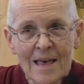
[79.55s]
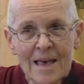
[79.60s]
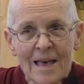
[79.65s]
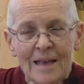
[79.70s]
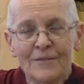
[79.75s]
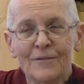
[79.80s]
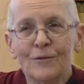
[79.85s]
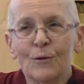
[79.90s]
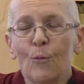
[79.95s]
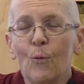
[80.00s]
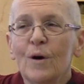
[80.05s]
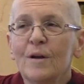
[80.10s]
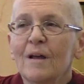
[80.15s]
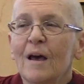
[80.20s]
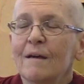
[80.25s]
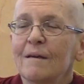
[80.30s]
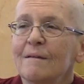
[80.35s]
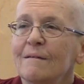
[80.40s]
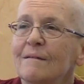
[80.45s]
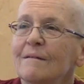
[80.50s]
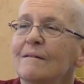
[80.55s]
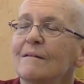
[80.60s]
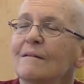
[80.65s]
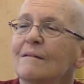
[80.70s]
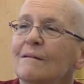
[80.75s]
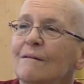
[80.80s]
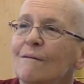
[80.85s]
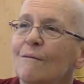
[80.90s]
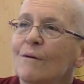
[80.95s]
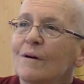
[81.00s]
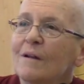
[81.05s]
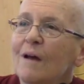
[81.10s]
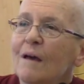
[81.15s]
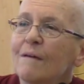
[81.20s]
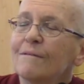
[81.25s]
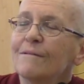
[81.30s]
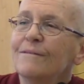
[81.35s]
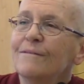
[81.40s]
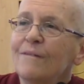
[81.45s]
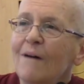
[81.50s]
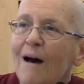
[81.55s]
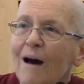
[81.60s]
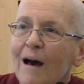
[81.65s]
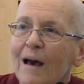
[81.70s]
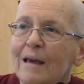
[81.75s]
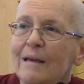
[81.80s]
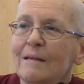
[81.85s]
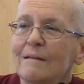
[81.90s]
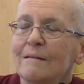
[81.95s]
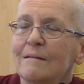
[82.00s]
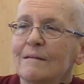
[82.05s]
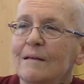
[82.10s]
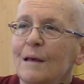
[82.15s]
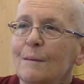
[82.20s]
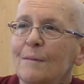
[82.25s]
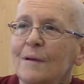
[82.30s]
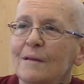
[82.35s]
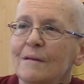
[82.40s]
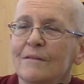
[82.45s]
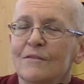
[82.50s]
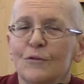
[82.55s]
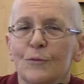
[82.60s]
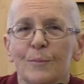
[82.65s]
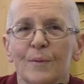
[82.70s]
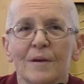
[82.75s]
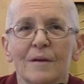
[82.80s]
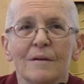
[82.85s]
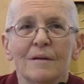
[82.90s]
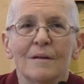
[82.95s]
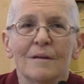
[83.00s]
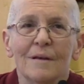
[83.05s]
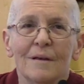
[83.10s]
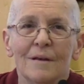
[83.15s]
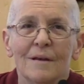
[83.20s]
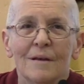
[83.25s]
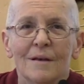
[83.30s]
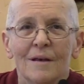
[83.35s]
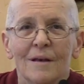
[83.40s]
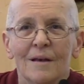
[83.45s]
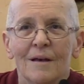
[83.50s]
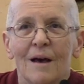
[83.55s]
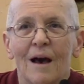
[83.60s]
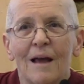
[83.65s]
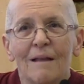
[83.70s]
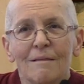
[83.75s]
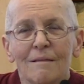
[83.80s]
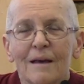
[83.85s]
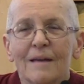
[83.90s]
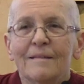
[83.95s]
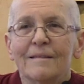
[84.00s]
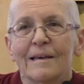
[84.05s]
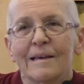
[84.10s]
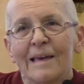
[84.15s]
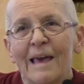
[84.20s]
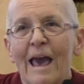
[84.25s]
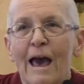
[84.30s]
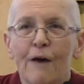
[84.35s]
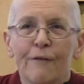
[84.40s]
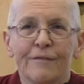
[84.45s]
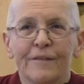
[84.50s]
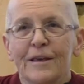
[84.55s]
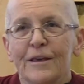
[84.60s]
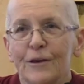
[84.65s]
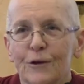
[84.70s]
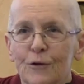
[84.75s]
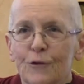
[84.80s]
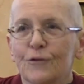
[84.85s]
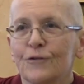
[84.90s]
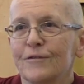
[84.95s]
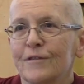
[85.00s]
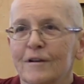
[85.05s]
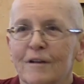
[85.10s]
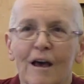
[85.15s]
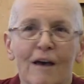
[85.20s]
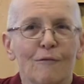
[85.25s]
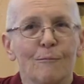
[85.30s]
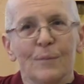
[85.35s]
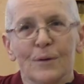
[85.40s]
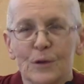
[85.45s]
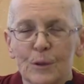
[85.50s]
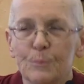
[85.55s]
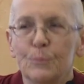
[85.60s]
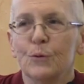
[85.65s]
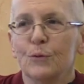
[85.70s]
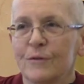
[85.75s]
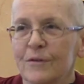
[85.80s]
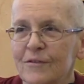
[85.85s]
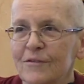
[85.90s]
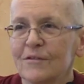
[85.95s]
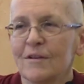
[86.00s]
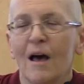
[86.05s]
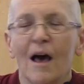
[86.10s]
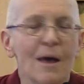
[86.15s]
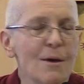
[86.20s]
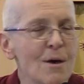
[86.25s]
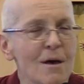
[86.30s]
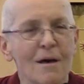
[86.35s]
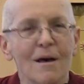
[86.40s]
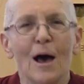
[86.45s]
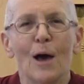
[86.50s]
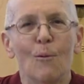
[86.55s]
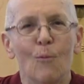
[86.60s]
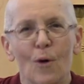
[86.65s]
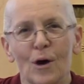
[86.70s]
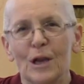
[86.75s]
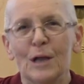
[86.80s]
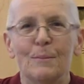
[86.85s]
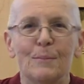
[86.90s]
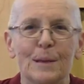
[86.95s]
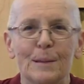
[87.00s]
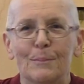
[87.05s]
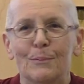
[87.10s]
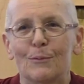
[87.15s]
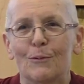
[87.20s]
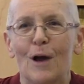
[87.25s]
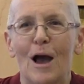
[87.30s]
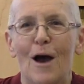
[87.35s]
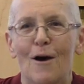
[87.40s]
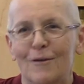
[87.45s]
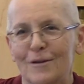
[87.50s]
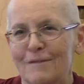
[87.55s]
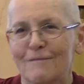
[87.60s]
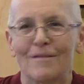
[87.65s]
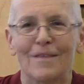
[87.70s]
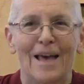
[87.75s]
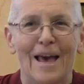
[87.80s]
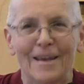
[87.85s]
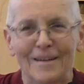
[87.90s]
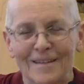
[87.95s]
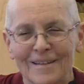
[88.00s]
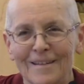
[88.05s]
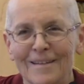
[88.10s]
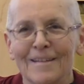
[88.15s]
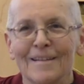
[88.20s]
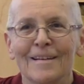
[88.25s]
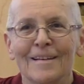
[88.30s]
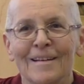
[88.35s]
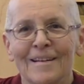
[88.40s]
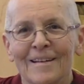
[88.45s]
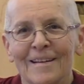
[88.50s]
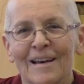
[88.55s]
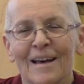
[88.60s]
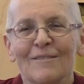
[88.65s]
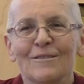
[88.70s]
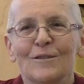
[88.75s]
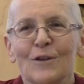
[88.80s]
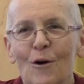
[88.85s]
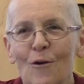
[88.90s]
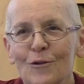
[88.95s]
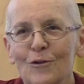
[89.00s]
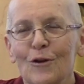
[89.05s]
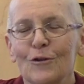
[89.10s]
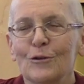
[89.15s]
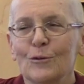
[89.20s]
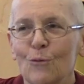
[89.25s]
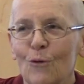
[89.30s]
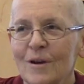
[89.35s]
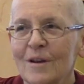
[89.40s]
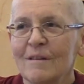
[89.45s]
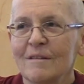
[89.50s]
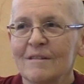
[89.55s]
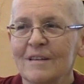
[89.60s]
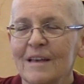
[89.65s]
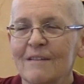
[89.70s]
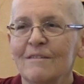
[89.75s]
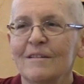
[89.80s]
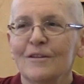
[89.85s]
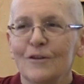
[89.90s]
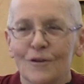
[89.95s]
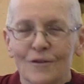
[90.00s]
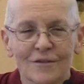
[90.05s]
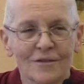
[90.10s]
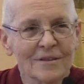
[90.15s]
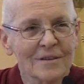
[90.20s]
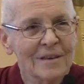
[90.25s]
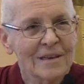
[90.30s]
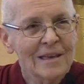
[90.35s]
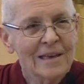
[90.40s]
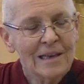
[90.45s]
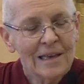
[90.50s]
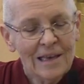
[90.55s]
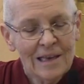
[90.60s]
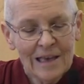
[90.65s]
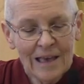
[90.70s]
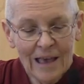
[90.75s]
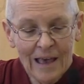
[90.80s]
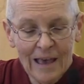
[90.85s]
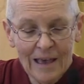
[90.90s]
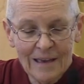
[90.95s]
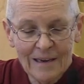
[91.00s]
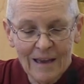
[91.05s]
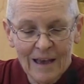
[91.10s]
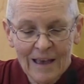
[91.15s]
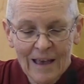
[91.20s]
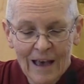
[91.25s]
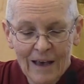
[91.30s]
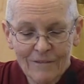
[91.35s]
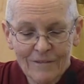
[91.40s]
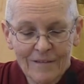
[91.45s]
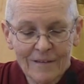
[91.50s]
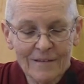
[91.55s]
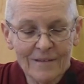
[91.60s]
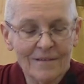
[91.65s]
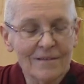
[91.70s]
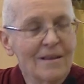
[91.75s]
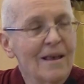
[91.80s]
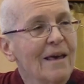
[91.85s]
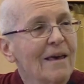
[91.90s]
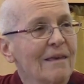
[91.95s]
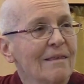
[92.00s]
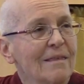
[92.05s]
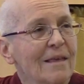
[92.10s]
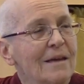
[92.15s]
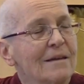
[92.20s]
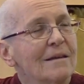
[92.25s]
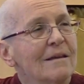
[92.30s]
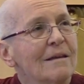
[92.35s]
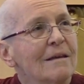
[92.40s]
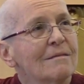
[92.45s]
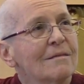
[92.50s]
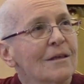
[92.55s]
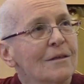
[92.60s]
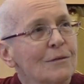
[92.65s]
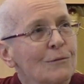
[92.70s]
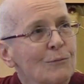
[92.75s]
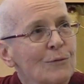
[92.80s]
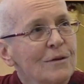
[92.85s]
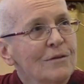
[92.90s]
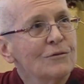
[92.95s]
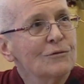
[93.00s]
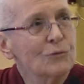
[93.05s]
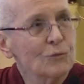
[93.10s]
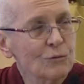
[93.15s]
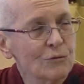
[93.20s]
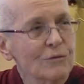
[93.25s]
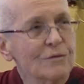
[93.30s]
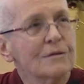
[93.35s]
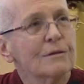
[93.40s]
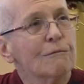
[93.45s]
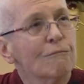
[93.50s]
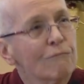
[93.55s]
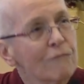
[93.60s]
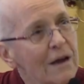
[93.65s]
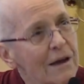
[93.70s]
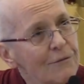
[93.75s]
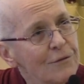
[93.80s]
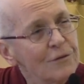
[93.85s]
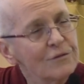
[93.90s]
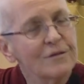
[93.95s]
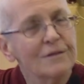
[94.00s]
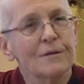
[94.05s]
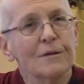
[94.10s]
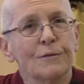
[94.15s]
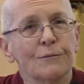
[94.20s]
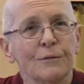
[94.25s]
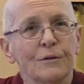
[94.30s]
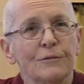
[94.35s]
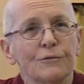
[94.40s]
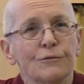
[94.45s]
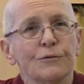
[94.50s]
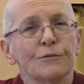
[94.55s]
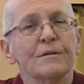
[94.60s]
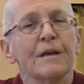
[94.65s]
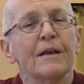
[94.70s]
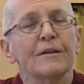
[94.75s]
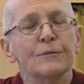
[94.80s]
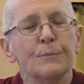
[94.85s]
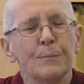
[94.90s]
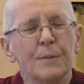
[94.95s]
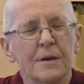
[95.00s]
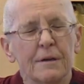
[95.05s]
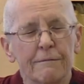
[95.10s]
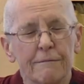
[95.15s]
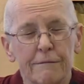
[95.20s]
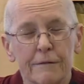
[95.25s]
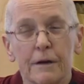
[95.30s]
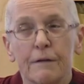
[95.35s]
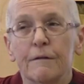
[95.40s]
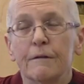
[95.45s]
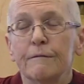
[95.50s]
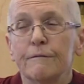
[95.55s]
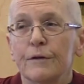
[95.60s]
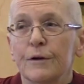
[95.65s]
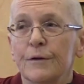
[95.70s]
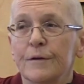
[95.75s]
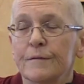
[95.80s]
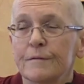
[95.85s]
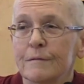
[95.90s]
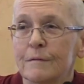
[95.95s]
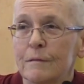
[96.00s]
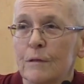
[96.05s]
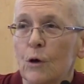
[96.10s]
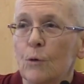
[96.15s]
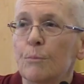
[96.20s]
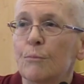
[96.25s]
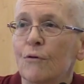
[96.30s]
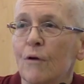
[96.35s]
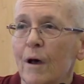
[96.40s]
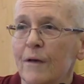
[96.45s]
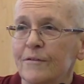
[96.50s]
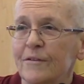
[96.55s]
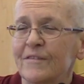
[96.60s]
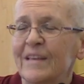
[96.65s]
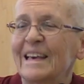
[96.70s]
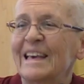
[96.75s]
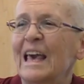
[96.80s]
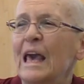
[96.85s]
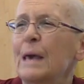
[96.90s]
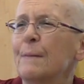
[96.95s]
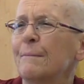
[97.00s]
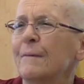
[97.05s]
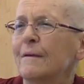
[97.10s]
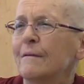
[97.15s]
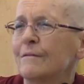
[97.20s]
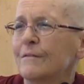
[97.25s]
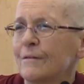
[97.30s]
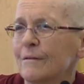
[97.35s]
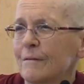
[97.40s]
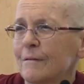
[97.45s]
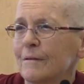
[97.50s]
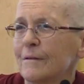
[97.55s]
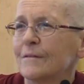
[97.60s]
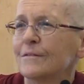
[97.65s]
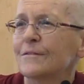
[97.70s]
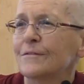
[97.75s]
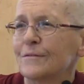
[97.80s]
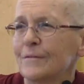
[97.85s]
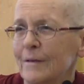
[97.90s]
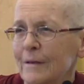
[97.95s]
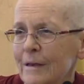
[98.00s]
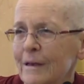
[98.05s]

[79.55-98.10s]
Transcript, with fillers: And so what I what I find, I mean, it's been I'd like to count the years that I've been a Buddhist. I, I want to be proud of that. I'm going on 27 years. And I have to say that it, the Three Jewels, the refuge in the Three Jewels, has been a very, very slow process. I came into this